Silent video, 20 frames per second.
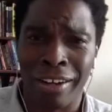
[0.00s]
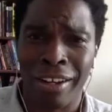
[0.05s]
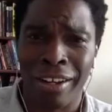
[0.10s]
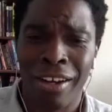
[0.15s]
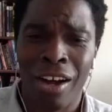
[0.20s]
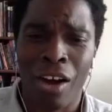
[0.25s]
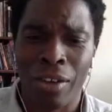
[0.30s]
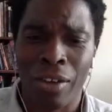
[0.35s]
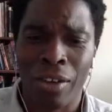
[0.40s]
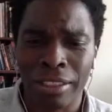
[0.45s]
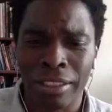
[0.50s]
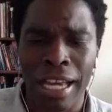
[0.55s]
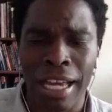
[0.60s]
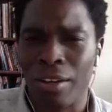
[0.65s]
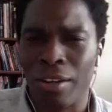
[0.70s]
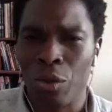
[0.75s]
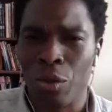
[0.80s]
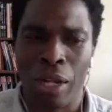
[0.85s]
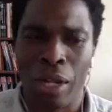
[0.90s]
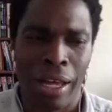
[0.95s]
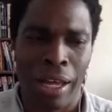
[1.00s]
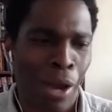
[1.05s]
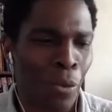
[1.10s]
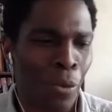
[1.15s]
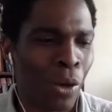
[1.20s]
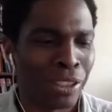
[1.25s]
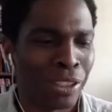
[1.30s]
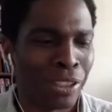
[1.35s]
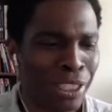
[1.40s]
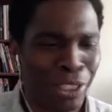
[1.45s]
Oh, that's kind of cool how that
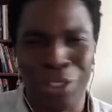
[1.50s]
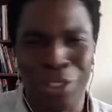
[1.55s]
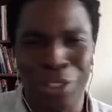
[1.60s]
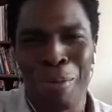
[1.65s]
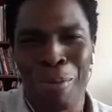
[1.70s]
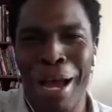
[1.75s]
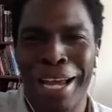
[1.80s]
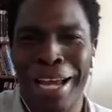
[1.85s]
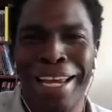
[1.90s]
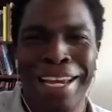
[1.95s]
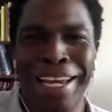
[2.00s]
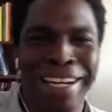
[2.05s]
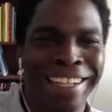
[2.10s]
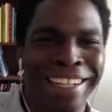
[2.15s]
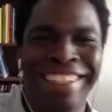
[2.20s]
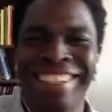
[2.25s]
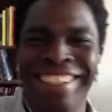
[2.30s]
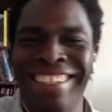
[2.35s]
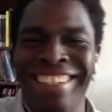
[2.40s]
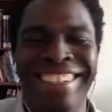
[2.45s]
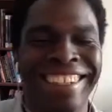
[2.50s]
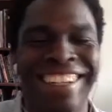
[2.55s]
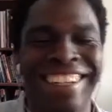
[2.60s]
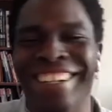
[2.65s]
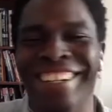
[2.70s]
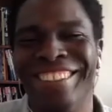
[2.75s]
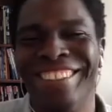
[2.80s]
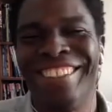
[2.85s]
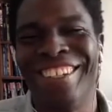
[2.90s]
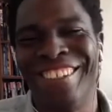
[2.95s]
works. And then you go back in and, you
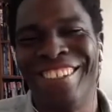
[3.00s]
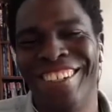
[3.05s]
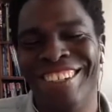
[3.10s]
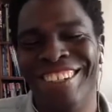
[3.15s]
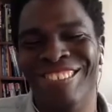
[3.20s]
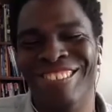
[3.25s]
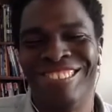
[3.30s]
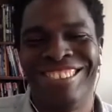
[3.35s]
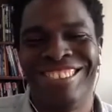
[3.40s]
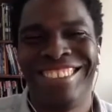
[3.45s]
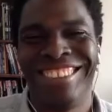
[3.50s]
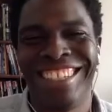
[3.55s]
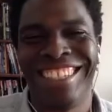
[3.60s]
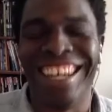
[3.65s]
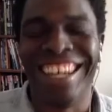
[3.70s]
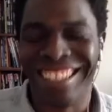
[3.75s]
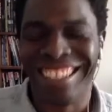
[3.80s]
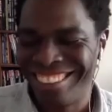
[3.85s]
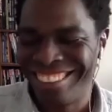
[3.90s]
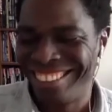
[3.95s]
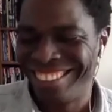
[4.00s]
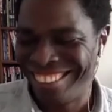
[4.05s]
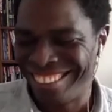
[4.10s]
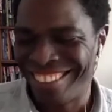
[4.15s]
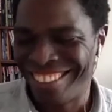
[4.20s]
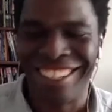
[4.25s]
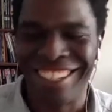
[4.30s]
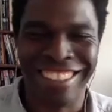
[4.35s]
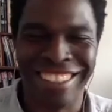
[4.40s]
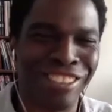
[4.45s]
know, so
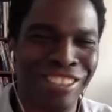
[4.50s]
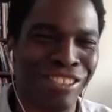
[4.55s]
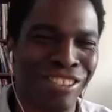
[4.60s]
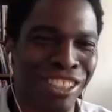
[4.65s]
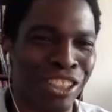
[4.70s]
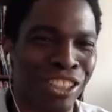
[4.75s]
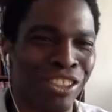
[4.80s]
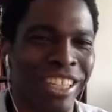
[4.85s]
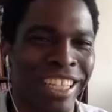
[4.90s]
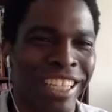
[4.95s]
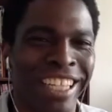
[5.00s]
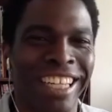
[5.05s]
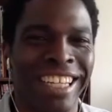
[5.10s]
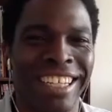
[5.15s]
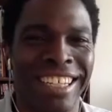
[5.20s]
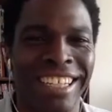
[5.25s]
traditional inking.